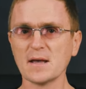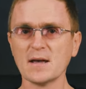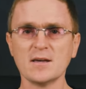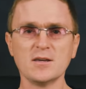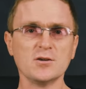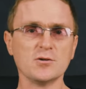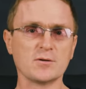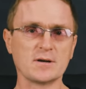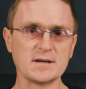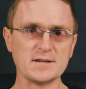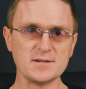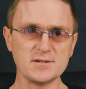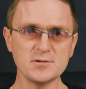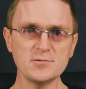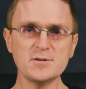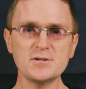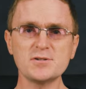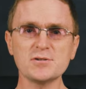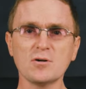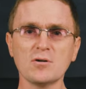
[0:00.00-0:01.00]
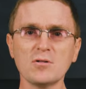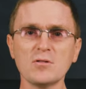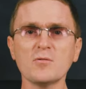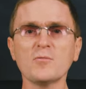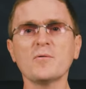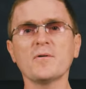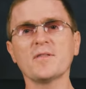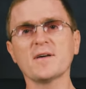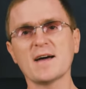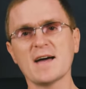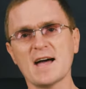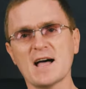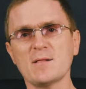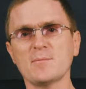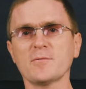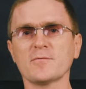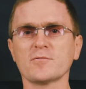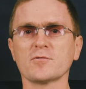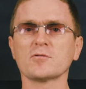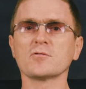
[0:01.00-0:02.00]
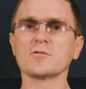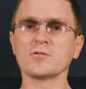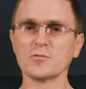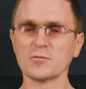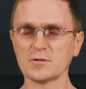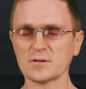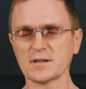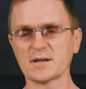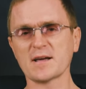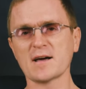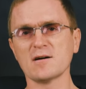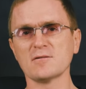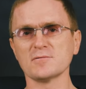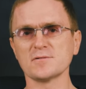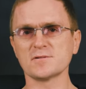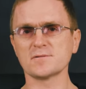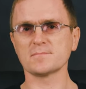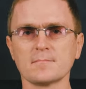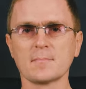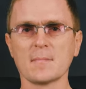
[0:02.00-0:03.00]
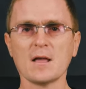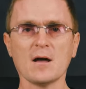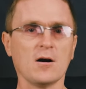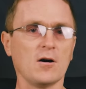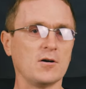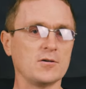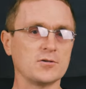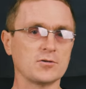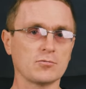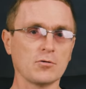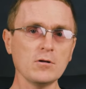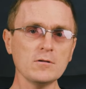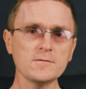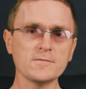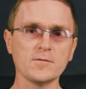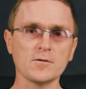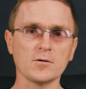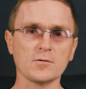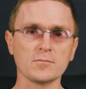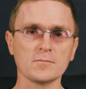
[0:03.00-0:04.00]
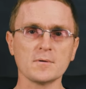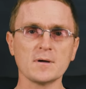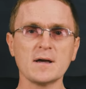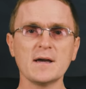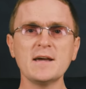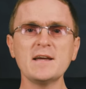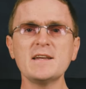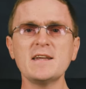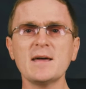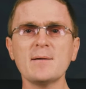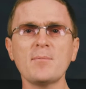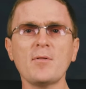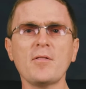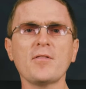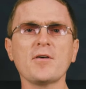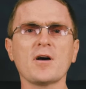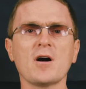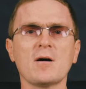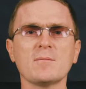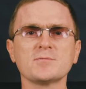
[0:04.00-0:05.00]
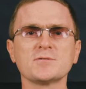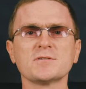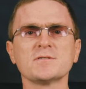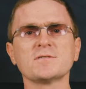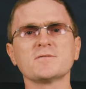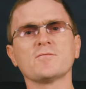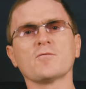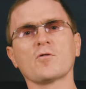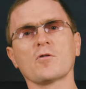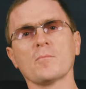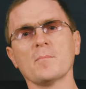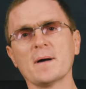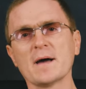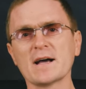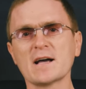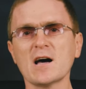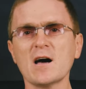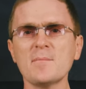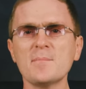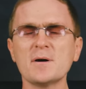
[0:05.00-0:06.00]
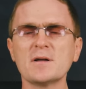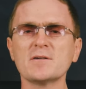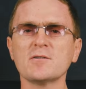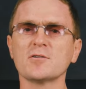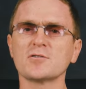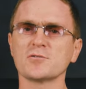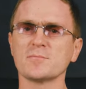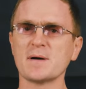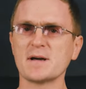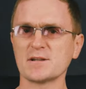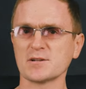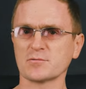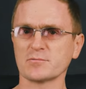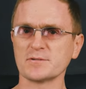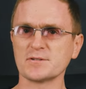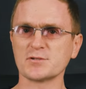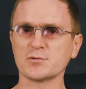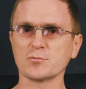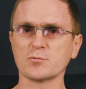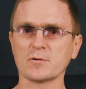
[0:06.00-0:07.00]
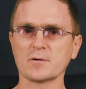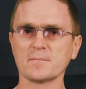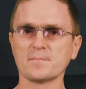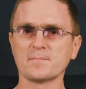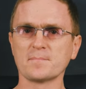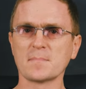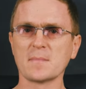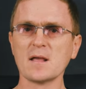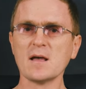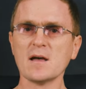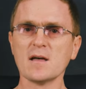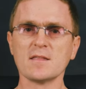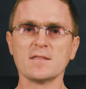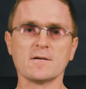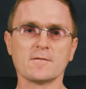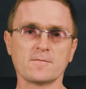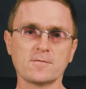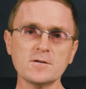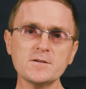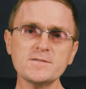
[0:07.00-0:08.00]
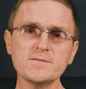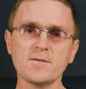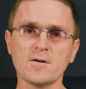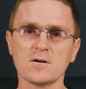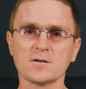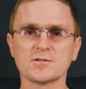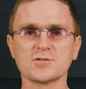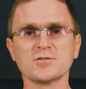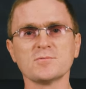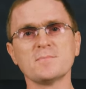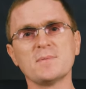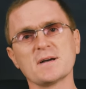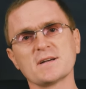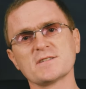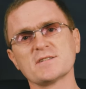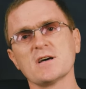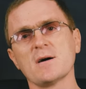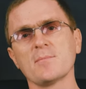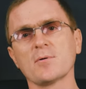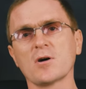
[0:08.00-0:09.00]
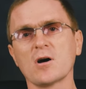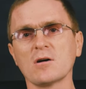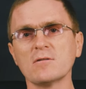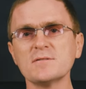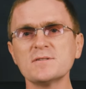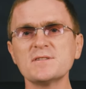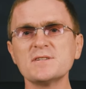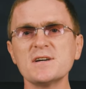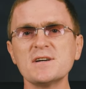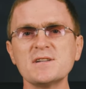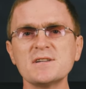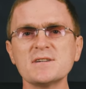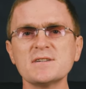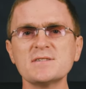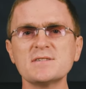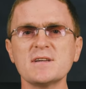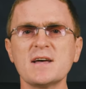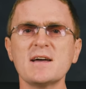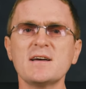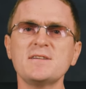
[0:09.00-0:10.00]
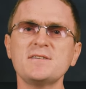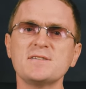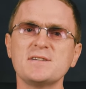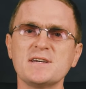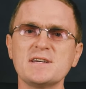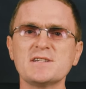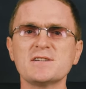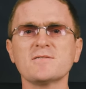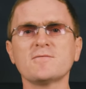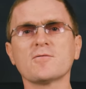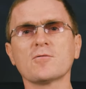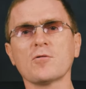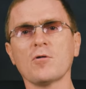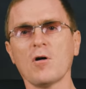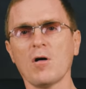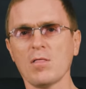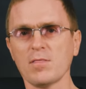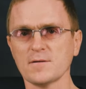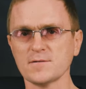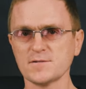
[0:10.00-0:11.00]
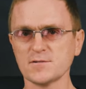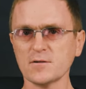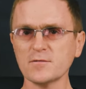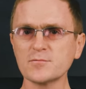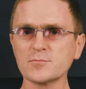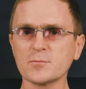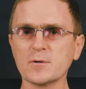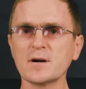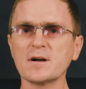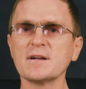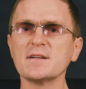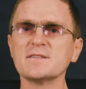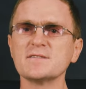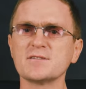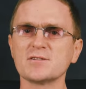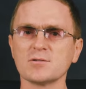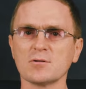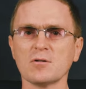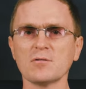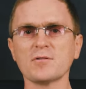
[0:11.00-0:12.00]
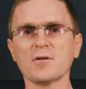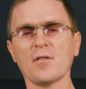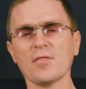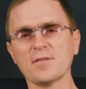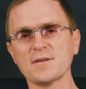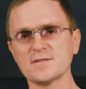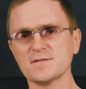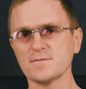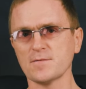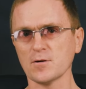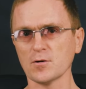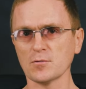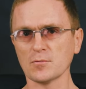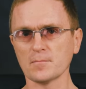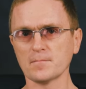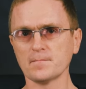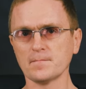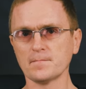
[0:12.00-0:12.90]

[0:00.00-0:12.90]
You can do it all with the help of your Google account. On your old phone, enable the options for backup and automatic restore. The first function backs up current settings and data for all the software installed on this phone.